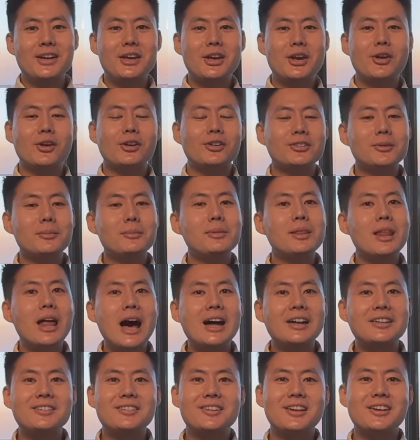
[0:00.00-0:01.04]
here are some
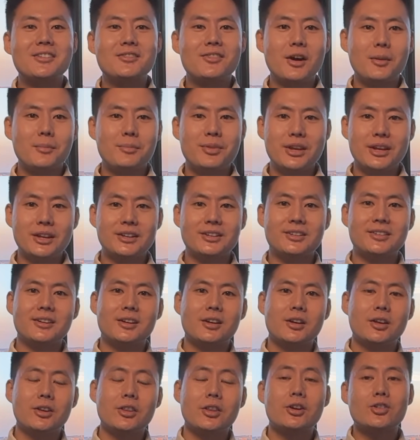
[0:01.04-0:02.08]
last set of updates.
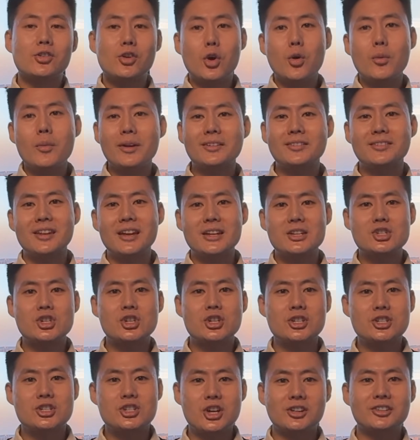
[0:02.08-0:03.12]
The Chrome
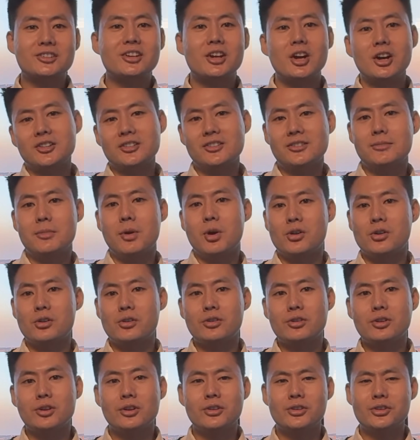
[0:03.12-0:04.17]
extension just got
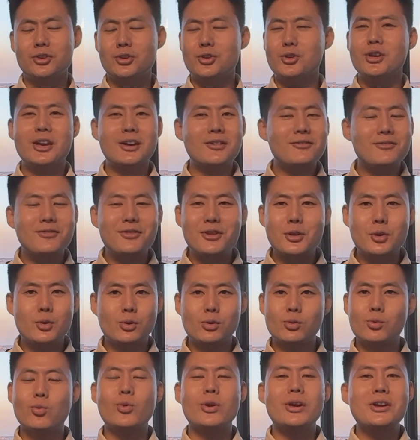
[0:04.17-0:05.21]
smarter, so you get
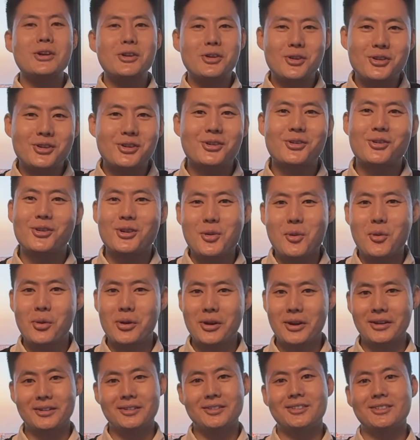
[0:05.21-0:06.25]
fewer weirder
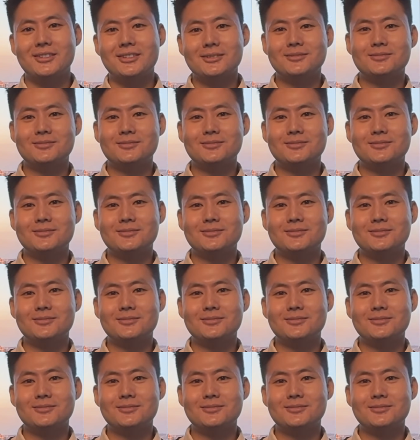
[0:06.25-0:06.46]
recordings.